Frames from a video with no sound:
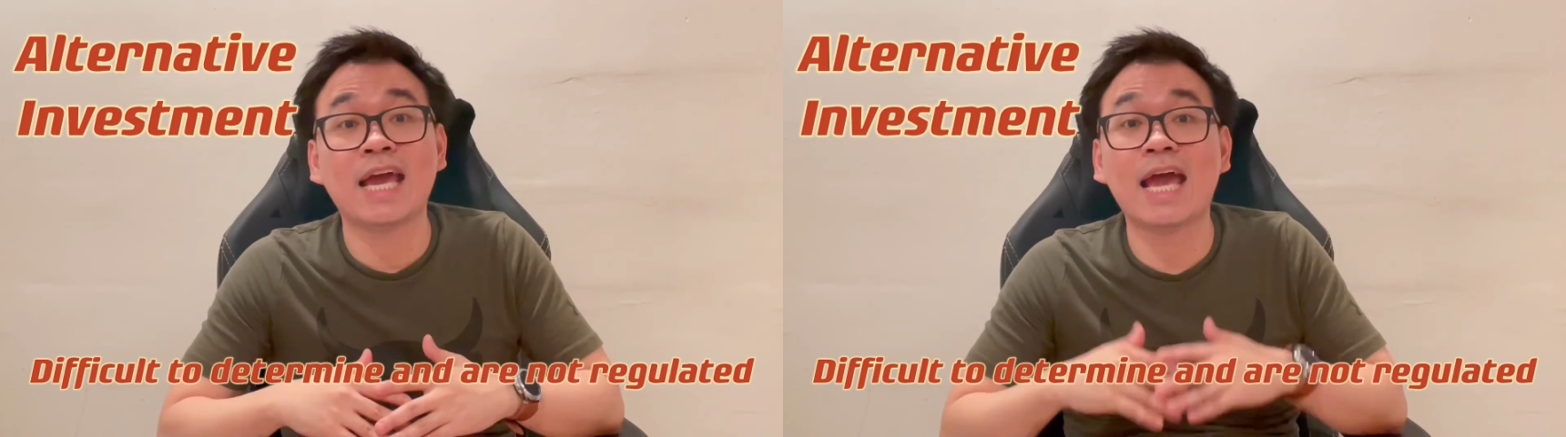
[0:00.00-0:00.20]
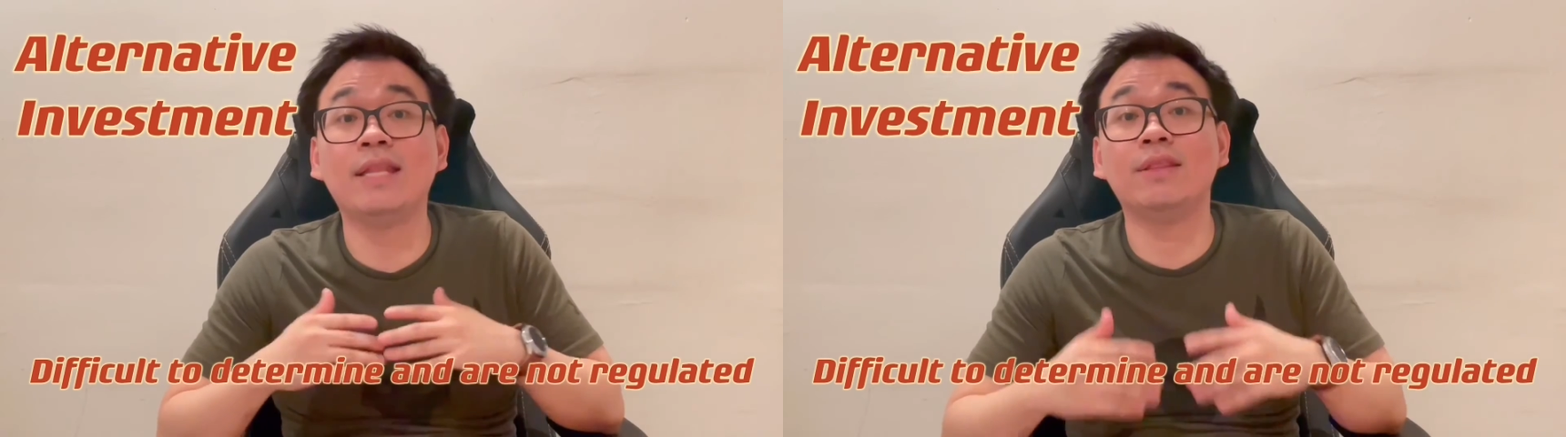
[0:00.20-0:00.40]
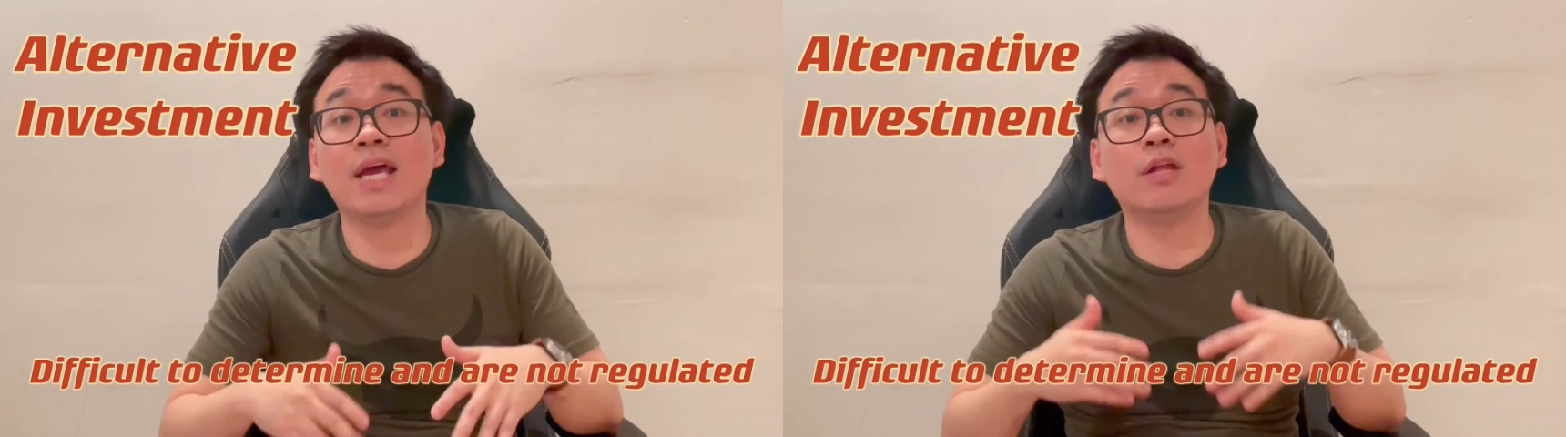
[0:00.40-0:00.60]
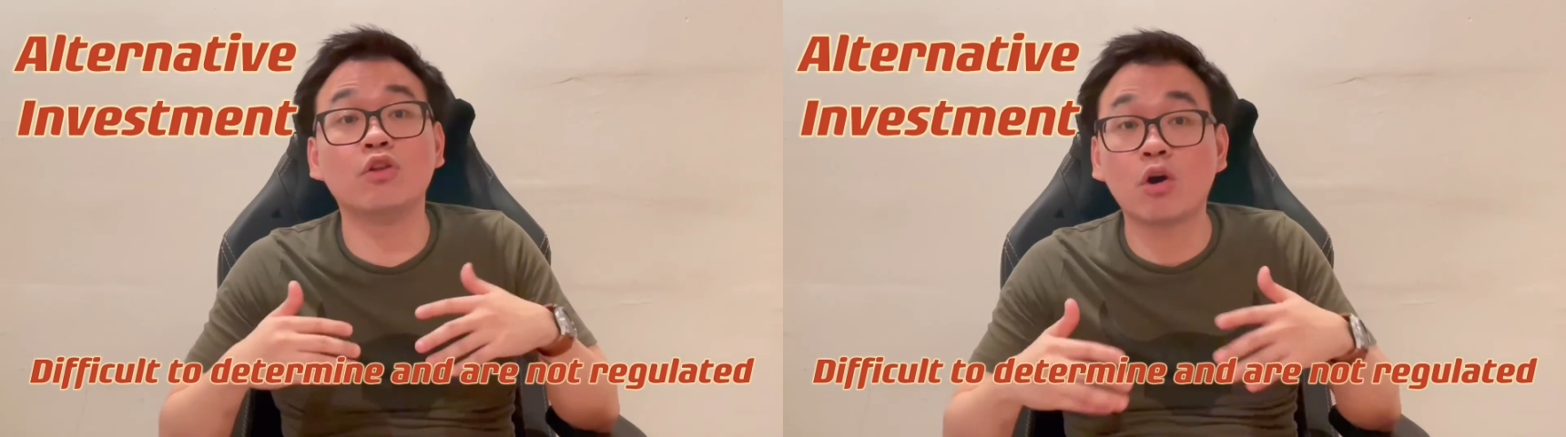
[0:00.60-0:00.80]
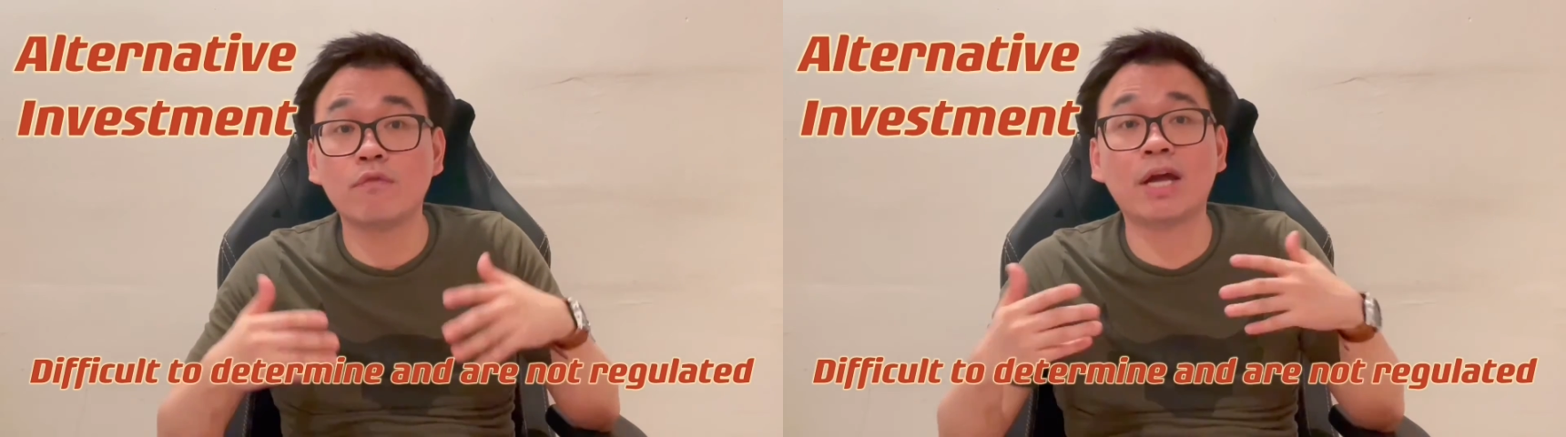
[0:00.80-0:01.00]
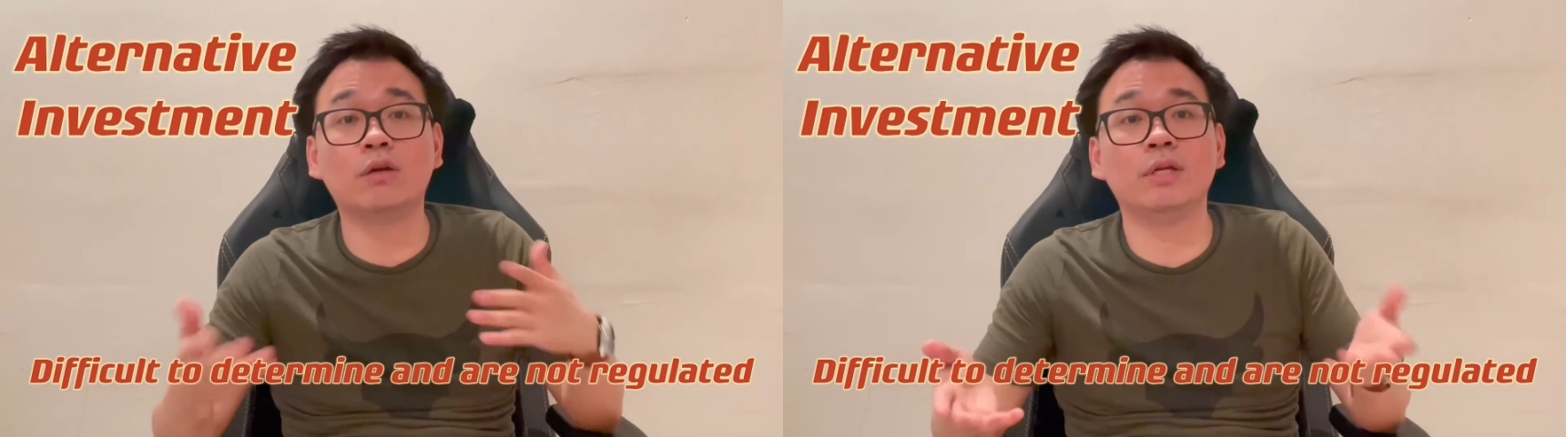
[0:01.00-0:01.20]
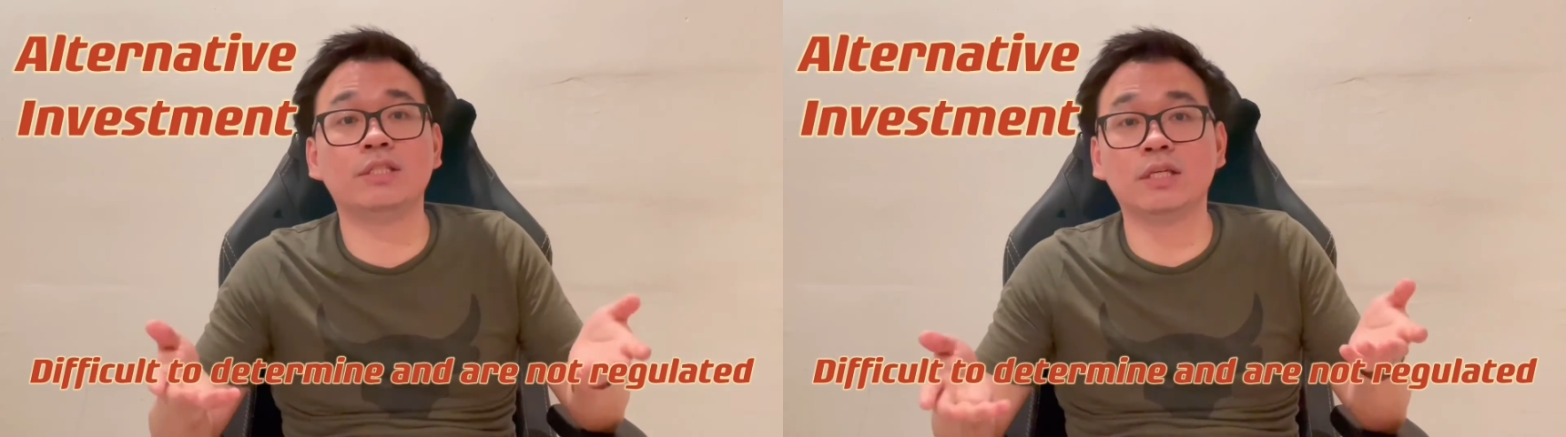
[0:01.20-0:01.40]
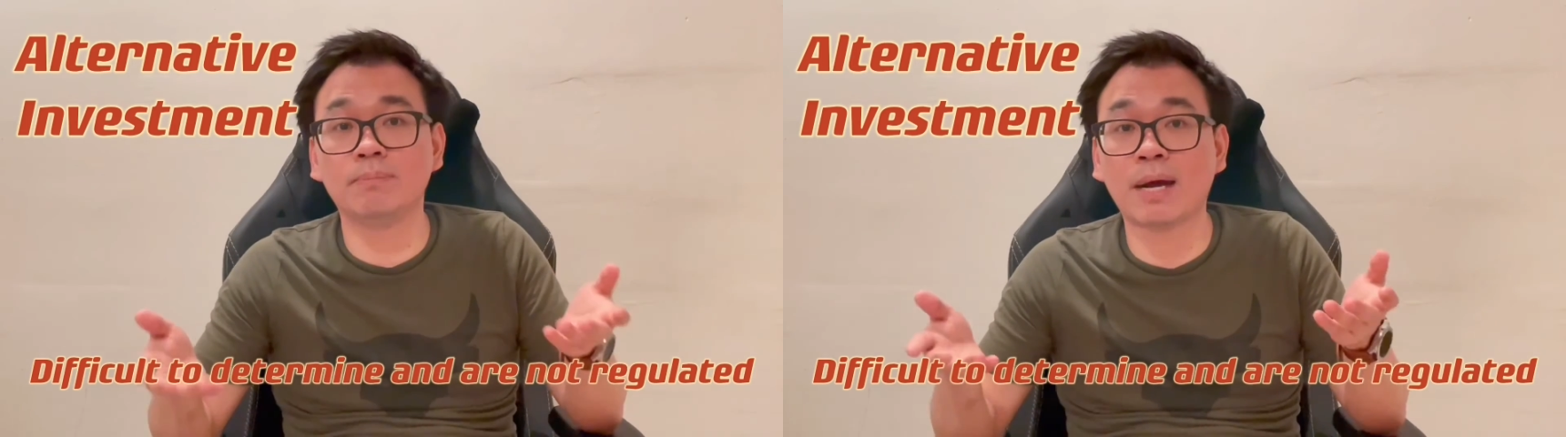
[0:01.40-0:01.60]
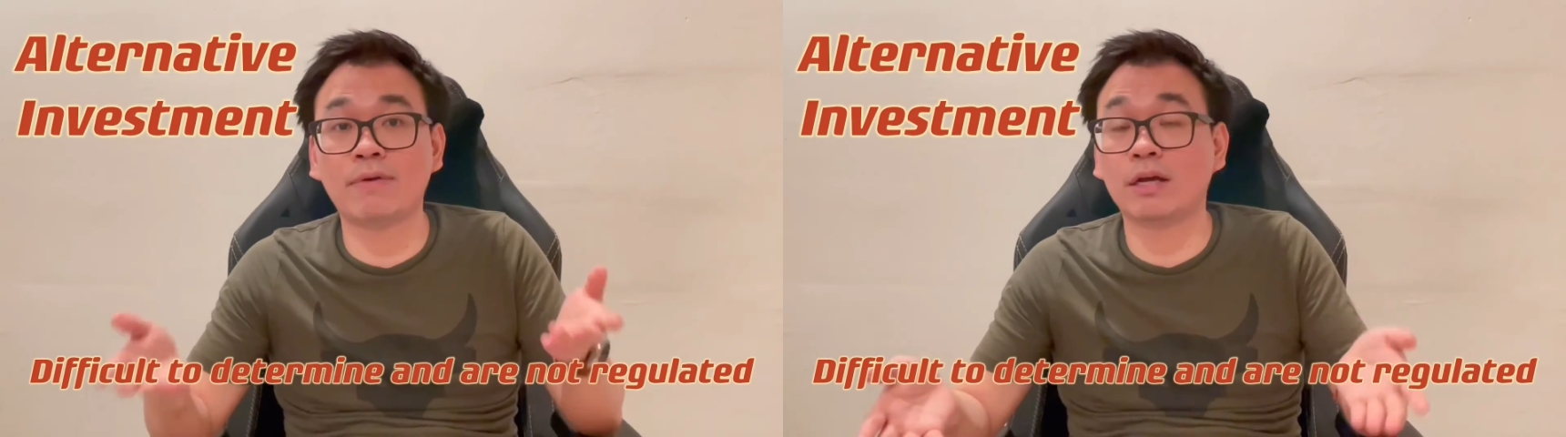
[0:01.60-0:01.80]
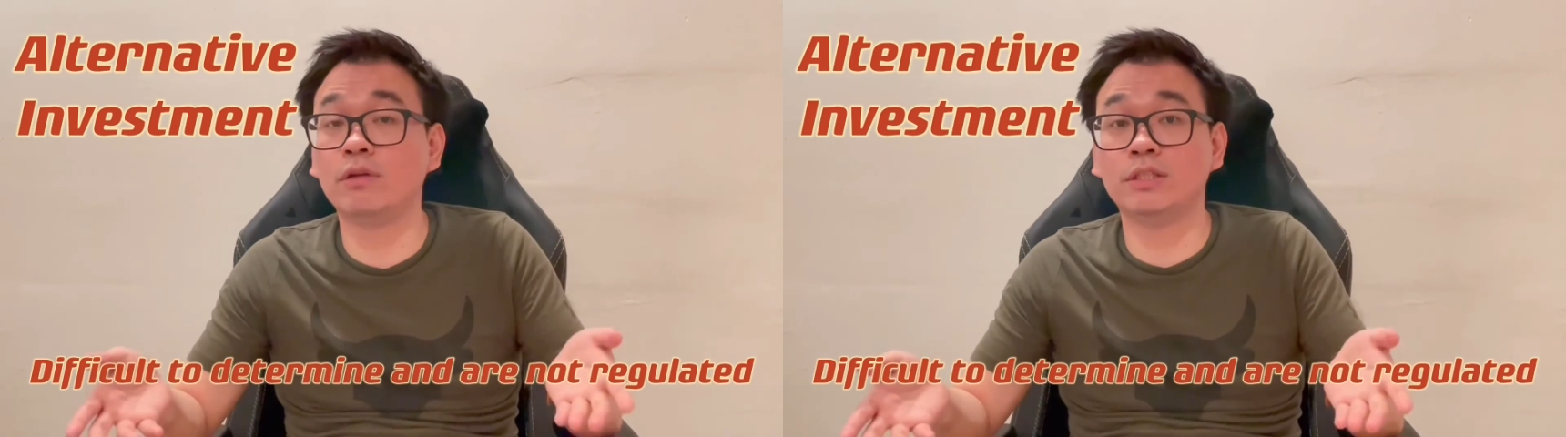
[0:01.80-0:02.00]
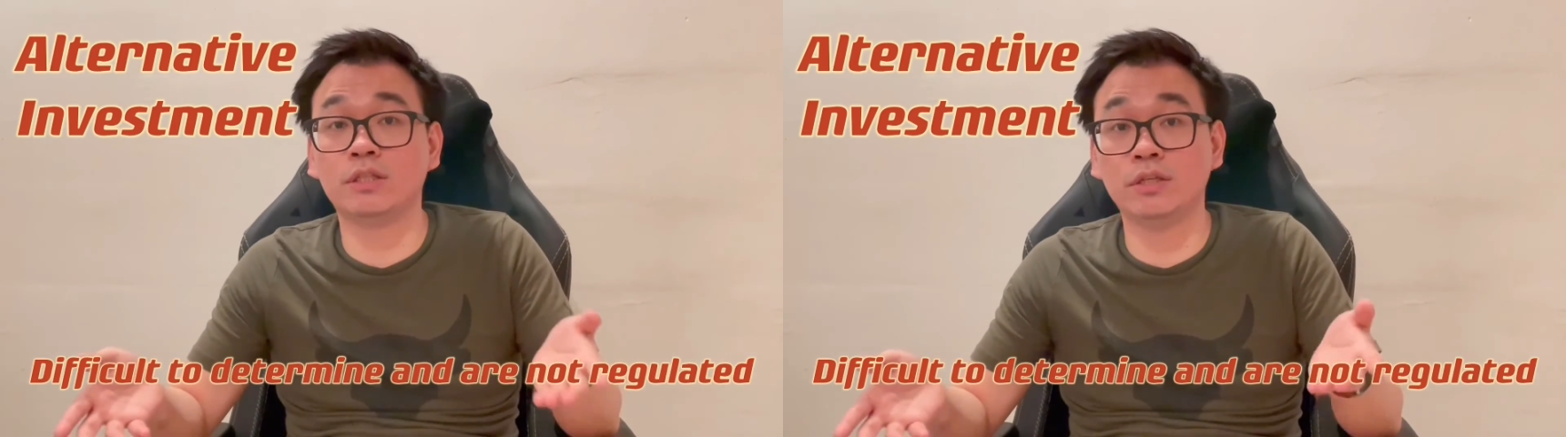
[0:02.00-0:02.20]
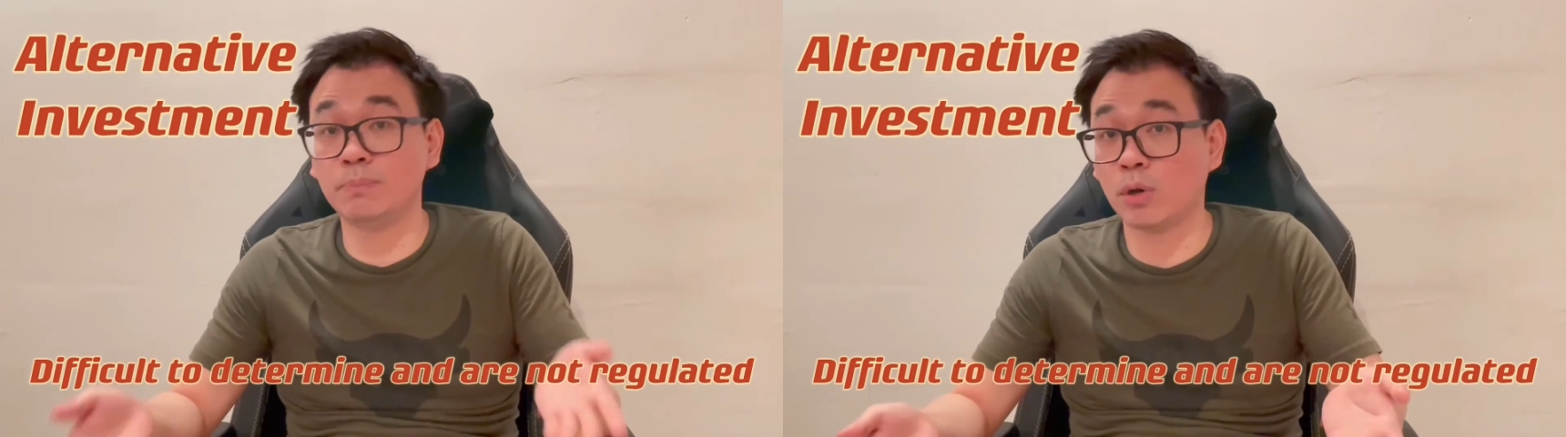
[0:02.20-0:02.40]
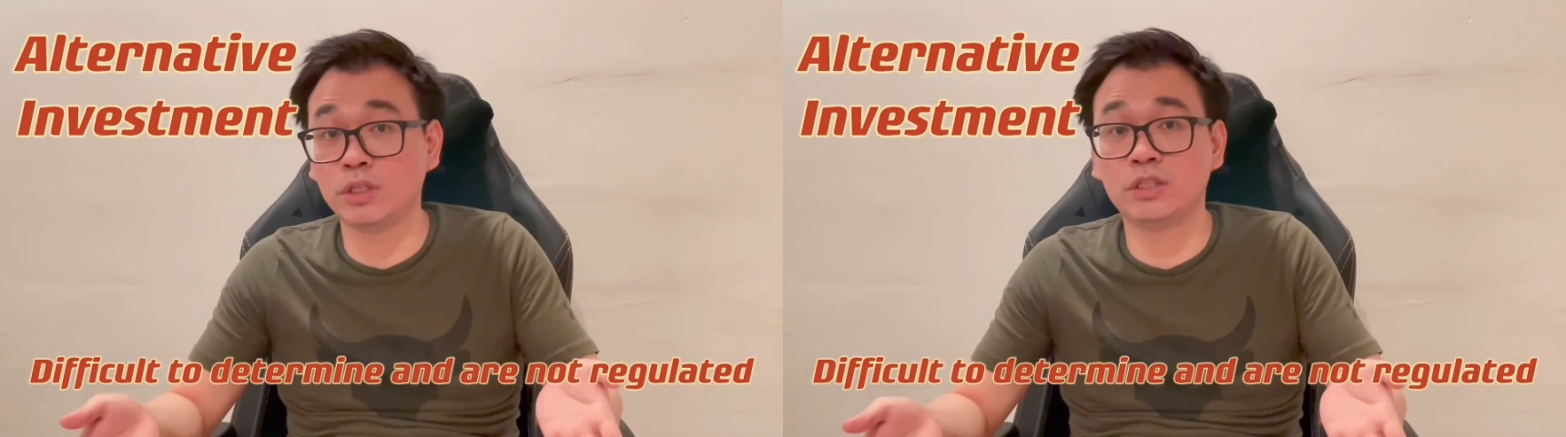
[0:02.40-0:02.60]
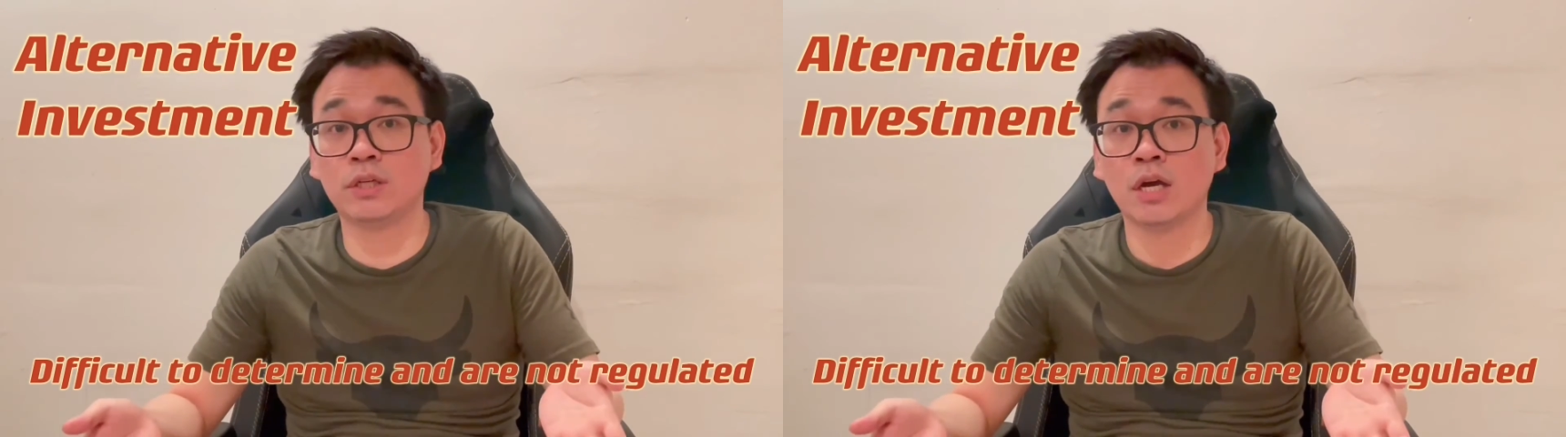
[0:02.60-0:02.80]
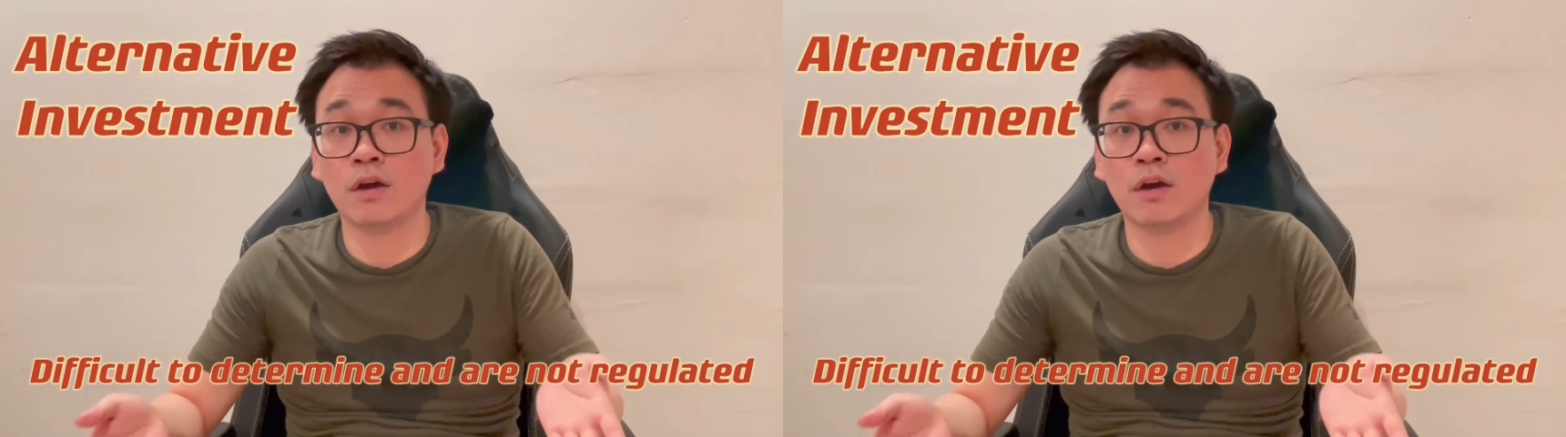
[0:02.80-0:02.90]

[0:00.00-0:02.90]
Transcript: and they are not regulated by regulatory bodies.